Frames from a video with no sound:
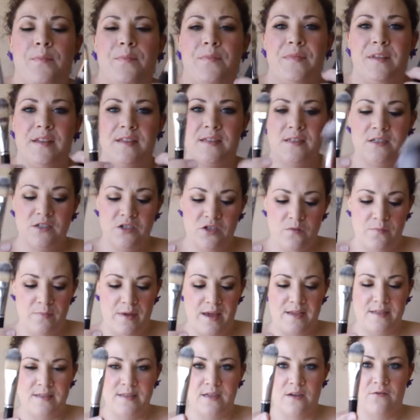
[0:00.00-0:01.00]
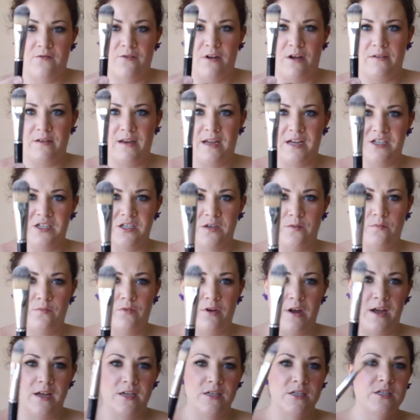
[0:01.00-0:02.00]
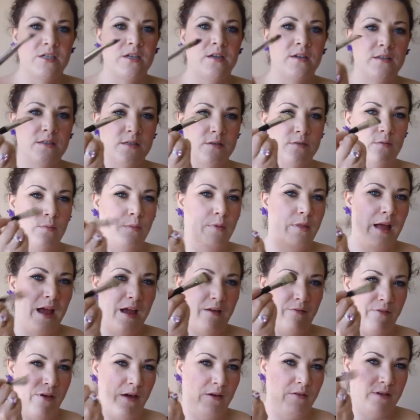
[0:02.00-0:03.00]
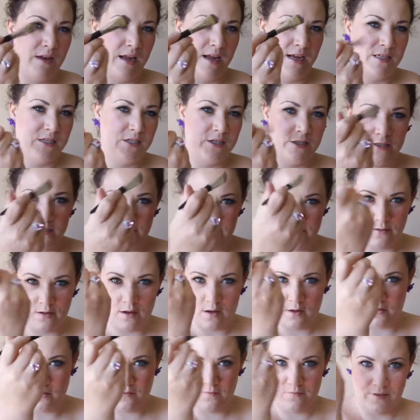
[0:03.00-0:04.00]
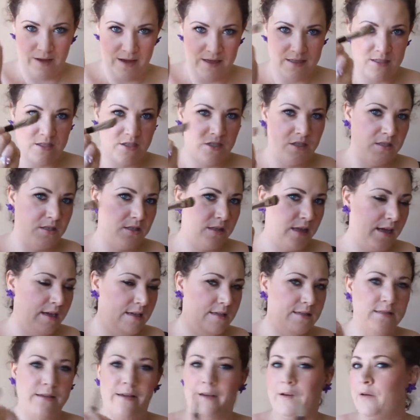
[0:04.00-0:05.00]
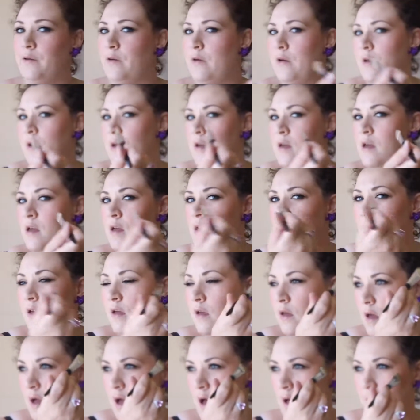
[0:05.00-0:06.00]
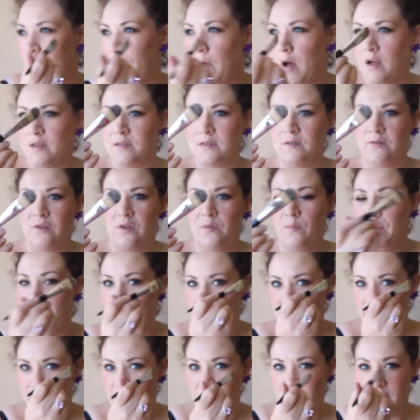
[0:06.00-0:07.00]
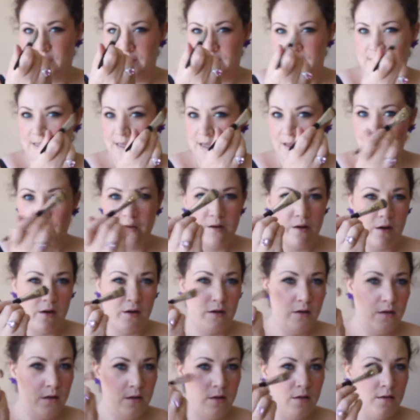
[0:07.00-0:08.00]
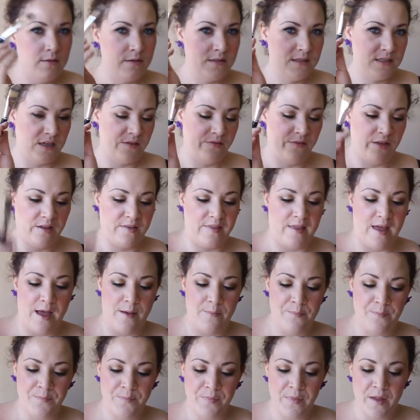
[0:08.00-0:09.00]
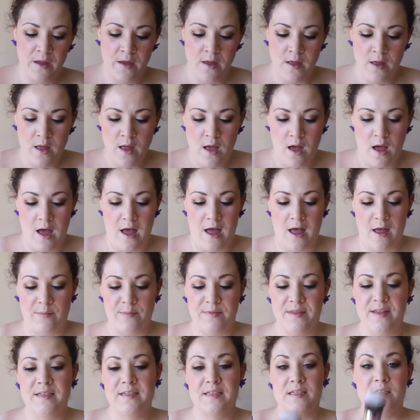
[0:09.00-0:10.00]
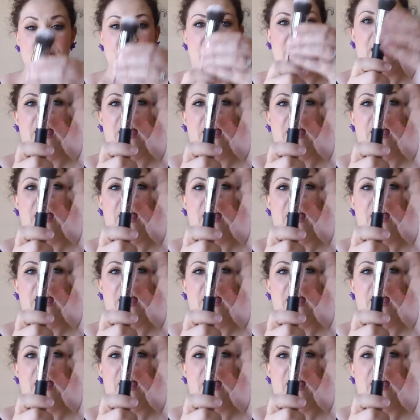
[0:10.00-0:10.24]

This is your basic foundation brush to apply foundation on your face, just like so. Also can be used for concealer, stuff like that. This is my